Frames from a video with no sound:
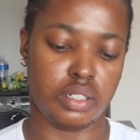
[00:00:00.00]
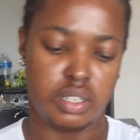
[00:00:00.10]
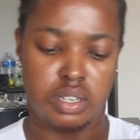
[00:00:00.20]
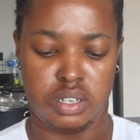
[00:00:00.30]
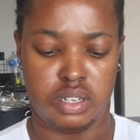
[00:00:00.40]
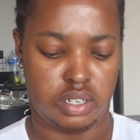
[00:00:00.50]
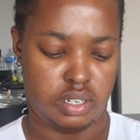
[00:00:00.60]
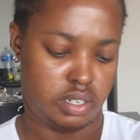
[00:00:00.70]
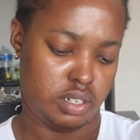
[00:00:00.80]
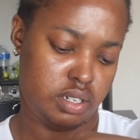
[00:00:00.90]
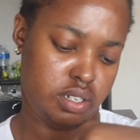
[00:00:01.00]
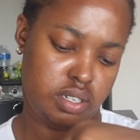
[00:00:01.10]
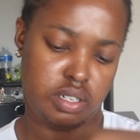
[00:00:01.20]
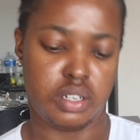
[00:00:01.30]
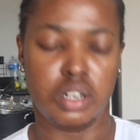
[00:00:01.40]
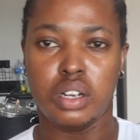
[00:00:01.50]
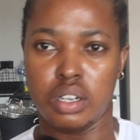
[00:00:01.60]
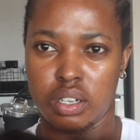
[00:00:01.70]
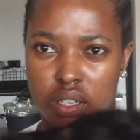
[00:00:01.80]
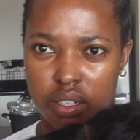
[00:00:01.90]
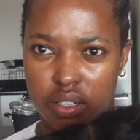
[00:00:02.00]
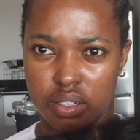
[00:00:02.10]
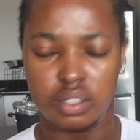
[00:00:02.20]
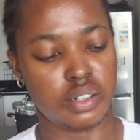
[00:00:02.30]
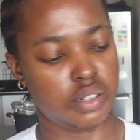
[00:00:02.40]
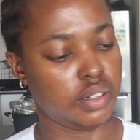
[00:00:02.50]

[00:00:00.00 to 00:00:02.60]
and my beauty sponge and just rubbing the